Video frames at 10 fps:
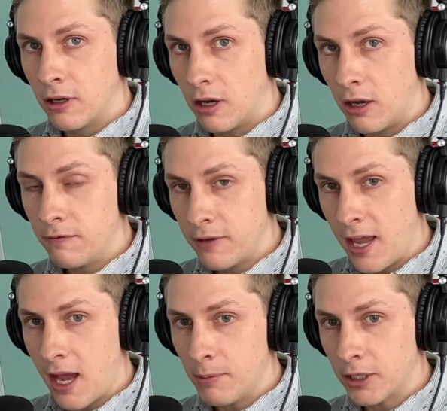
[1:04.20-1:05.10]
of
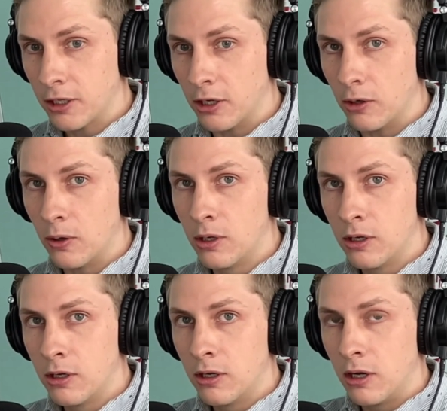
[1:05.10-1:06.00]
Cameco
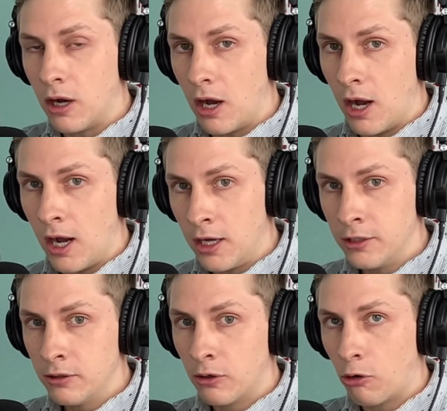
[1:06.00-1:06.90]

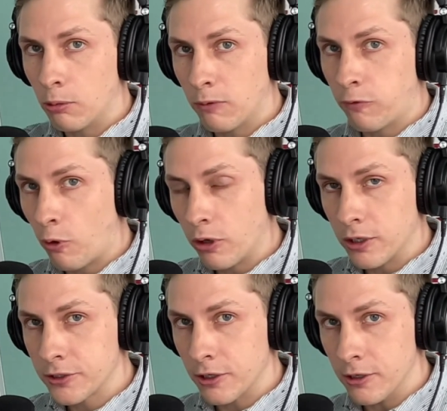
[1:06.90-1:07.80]
on or before a
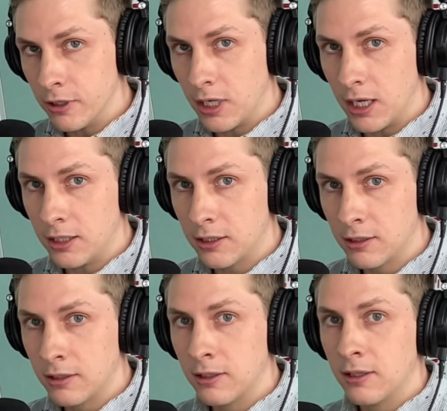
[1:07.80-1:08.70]
certain date
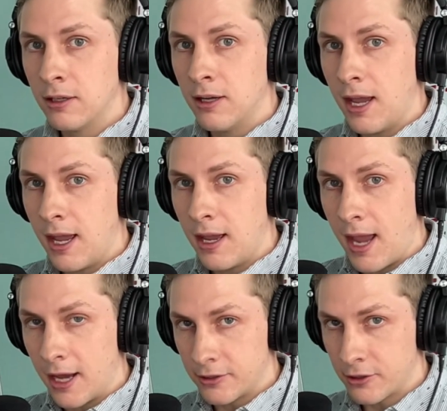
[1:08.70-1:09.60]

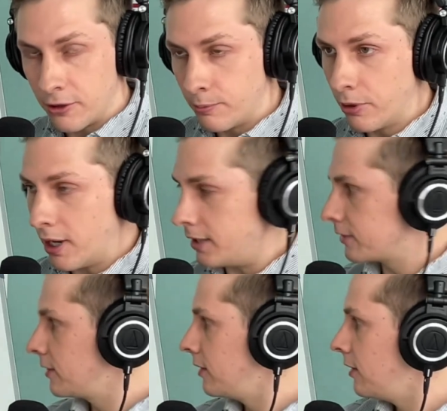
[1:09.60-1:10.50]
at a certain price.